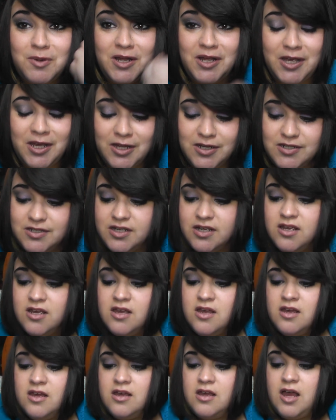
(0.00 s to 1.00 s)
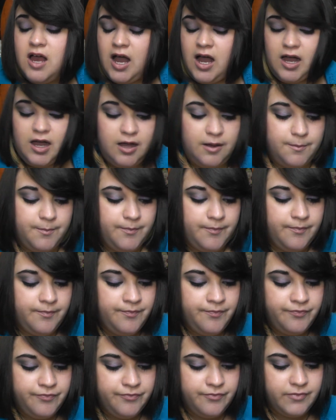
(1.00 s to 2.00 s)
my hand. Um,
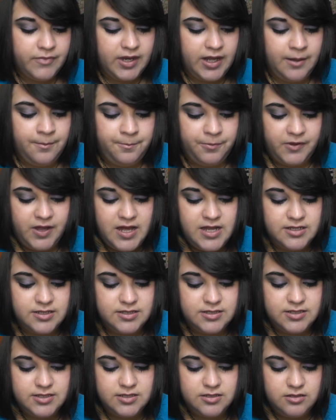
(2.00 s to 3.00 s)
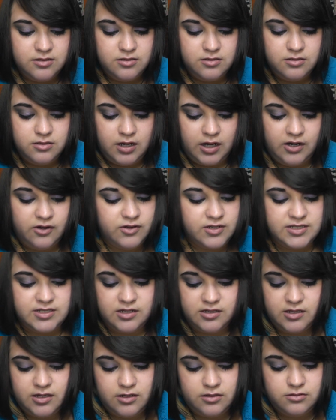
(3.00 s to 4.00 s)
it blends. I already
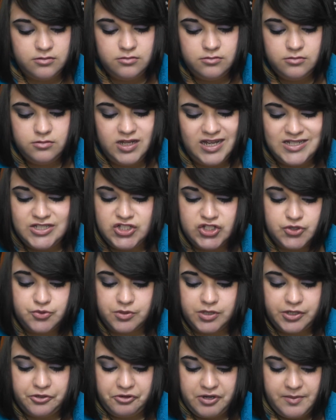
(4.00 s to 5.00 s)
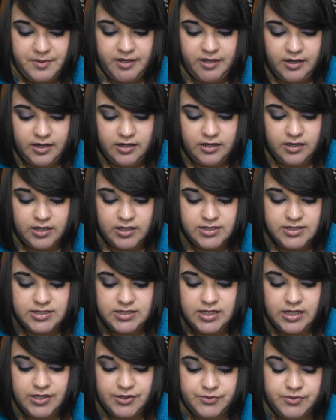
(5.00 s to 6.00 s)
said that. It's just really creamy and nice,
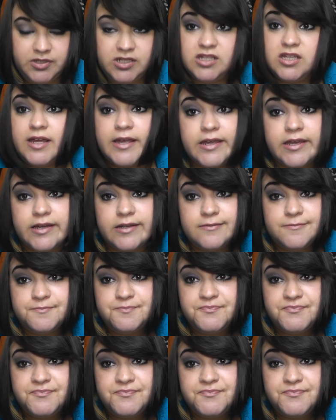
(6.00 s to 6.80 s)
and I really like it.